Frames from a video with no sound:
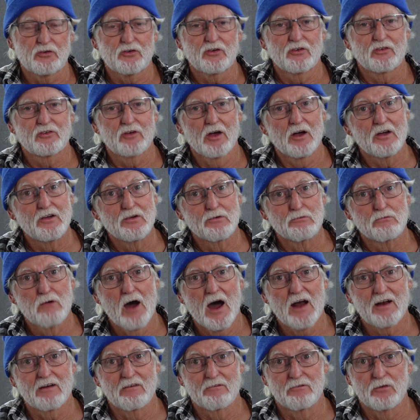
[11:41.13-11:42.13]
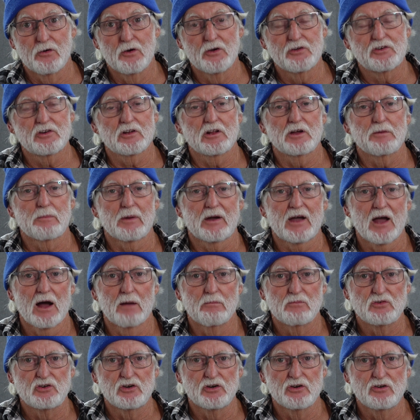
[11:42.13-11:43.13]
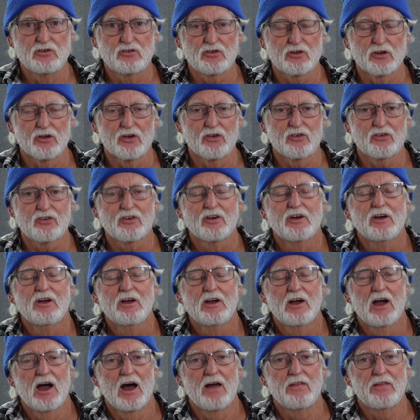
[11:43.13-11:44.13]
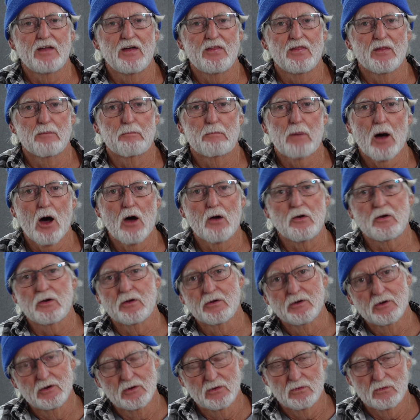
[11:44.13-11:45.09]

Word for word: So your rudder virtually becomes useless and then the boat